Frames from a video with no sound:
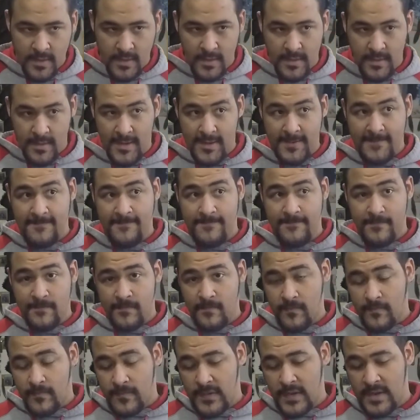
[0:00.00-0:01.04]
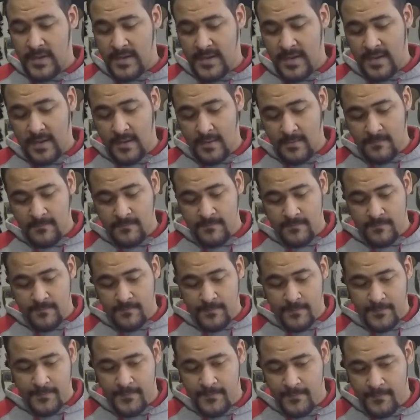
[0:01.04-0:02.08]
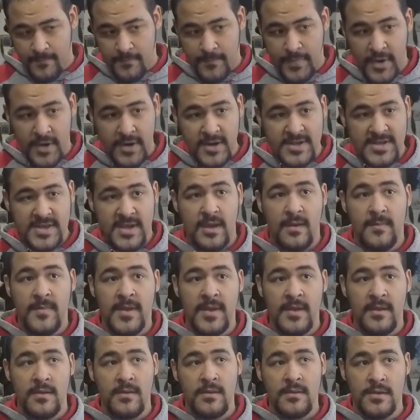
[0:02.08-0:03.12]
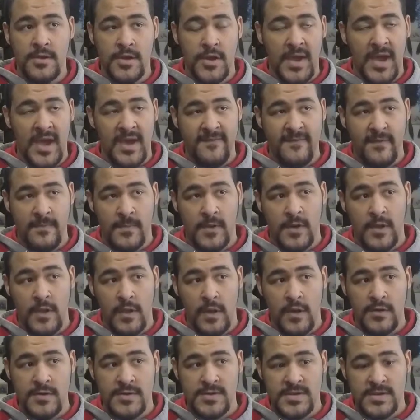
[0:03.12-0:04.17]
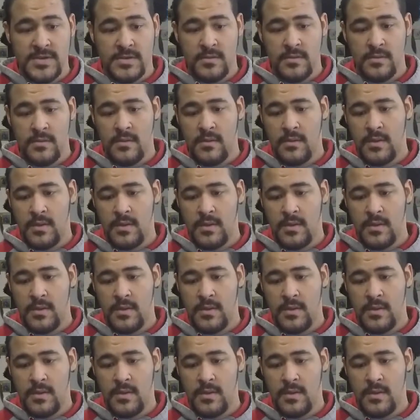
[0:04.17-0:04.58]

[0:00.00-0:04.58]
Right. Now, bird has come in, you have him close.